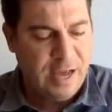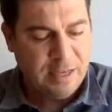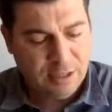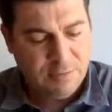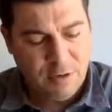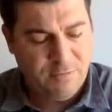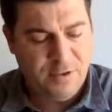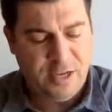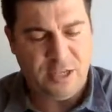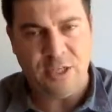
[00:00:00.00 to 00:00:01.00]
that's our
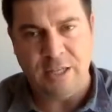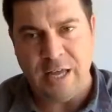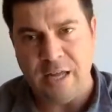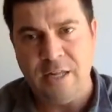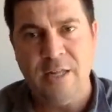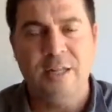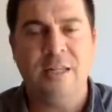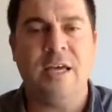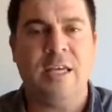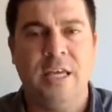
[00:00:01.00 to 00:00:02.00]
motivation that
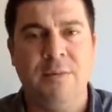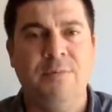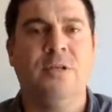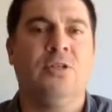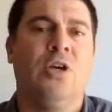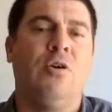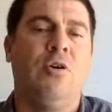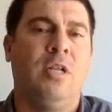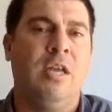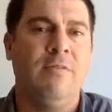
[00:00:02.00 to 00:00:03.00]
keeps us going.